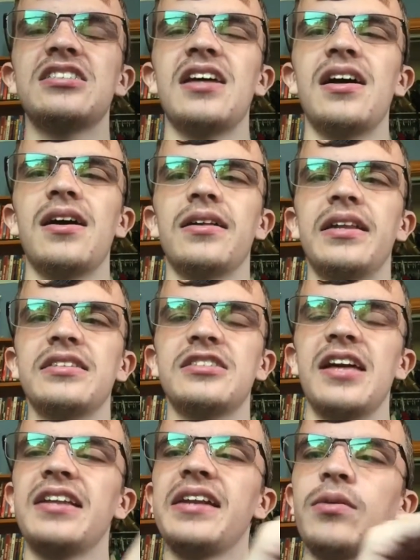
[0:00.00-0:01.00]
uh, let's,
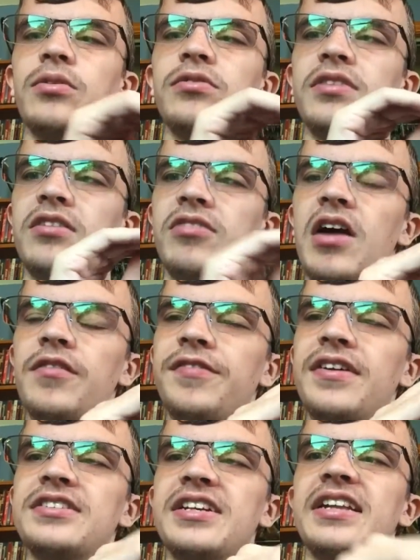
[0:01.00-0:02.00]
like with the
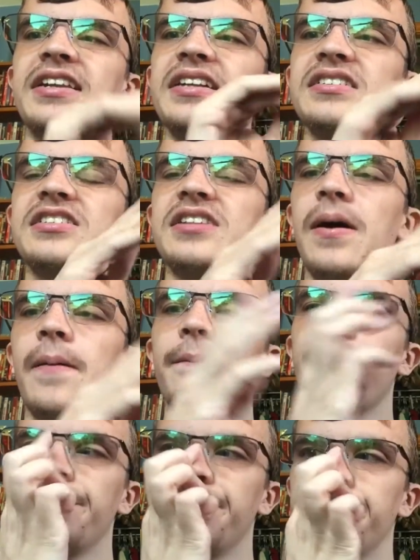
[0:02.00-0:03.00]
crowdfunding, let's, um,